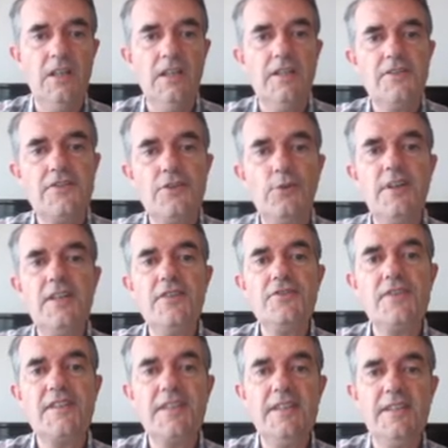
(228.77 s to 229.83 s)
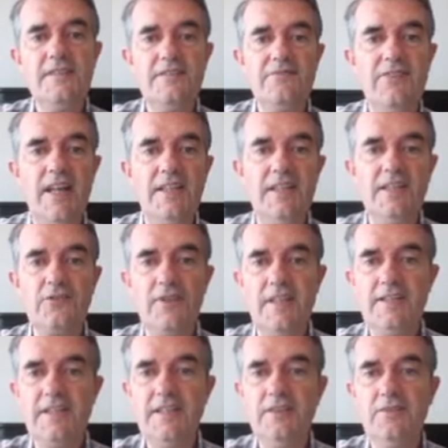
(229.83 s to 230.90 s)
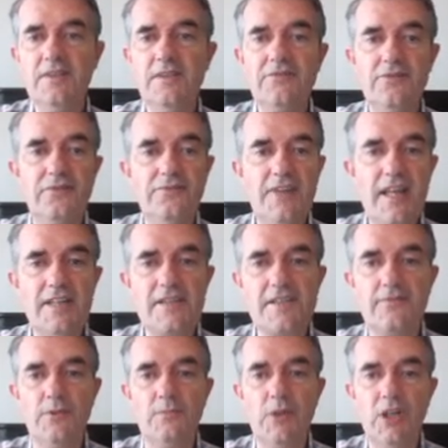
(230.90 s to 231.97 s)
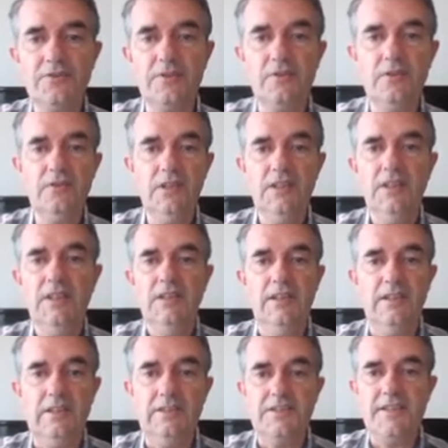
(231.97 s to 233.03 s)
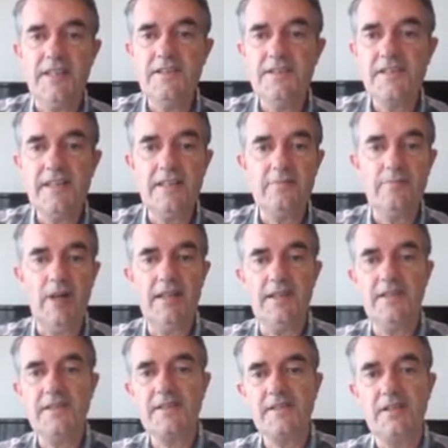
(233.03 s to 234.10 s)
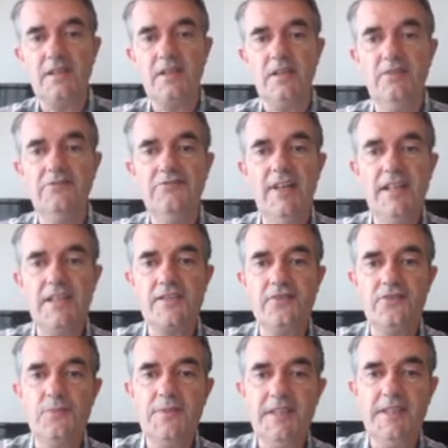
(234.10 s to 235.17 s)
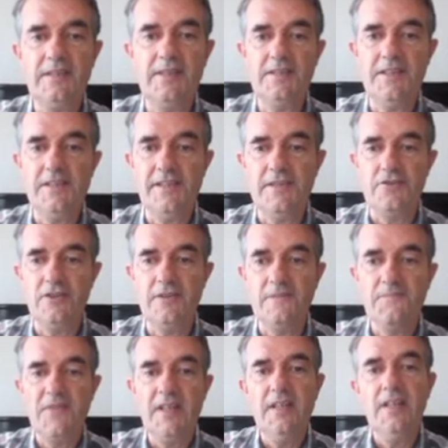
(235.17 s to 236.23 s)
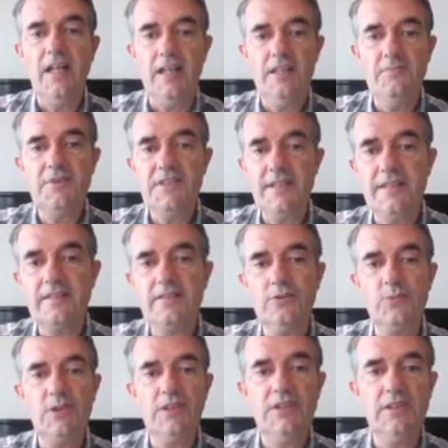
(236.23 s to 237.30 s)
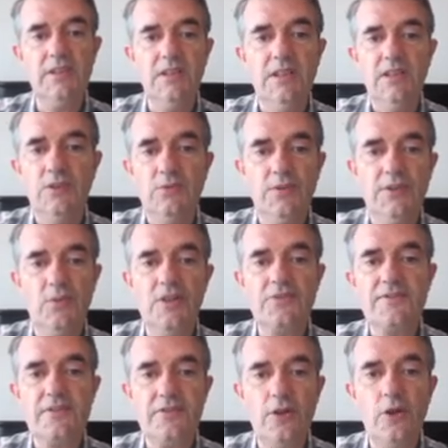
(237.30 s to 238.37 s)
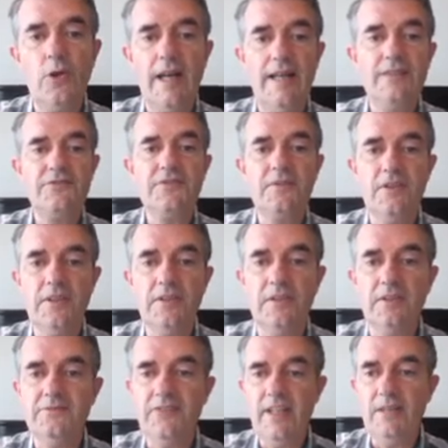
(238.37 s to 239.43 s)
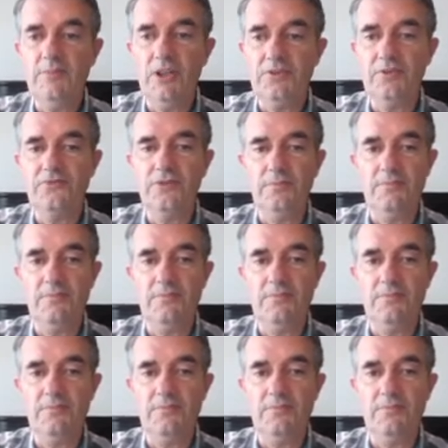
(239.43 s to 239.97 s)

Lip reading: So we're interested in defining criteria for fairness of a model, dataset bias, and fairness of a particular decision. And in particular, we want to know how to learn a fair model from